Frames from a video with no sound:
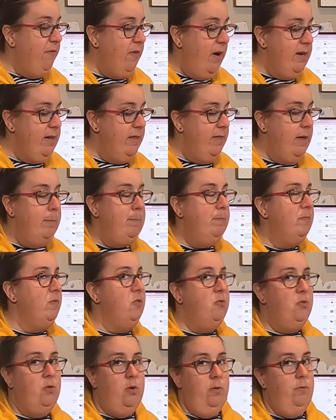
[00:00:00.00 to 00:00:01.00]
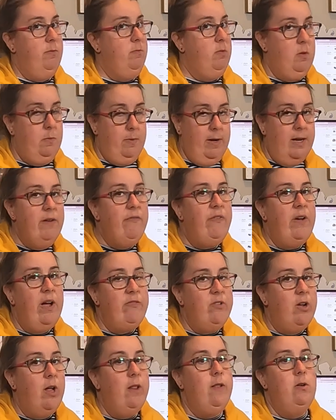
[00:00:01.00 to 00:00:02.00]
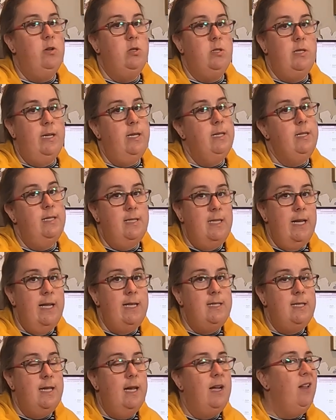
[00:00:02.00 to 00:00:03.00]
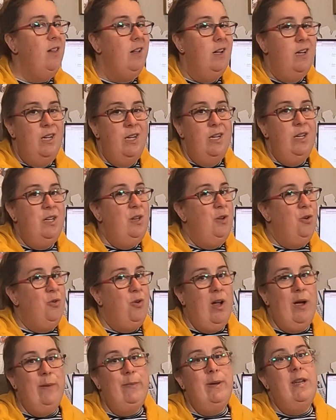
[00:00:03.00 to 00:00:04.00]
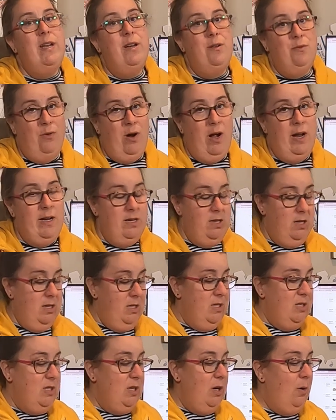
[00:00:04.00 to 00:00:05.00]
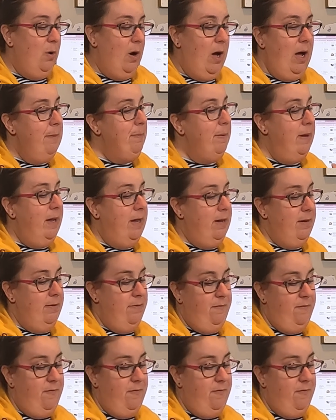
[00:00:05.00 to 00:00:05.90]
you're finding them for $3 to $5 at an estate sale, you grab it and run. So I paid